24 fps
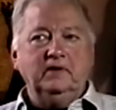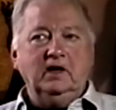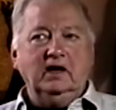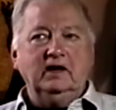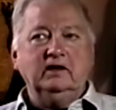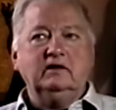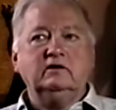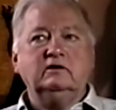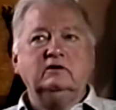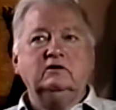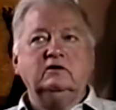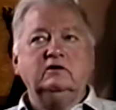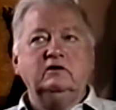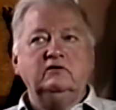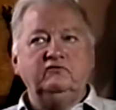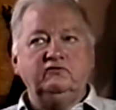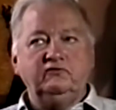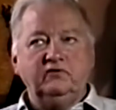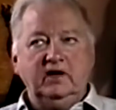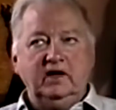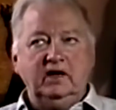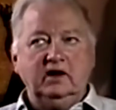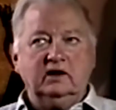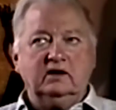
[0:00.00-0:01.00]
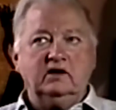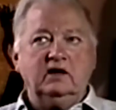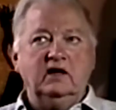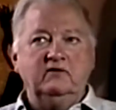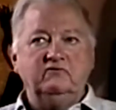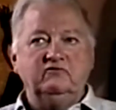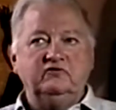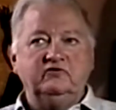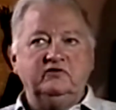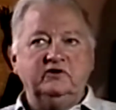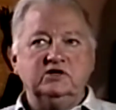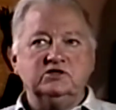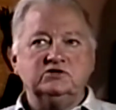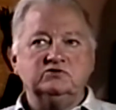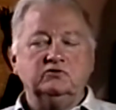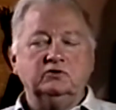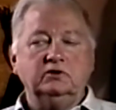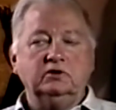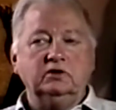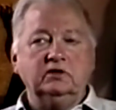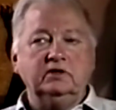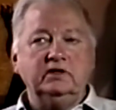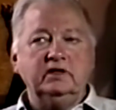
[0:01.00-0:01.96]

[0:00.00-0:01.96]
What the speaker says: I had a conversation with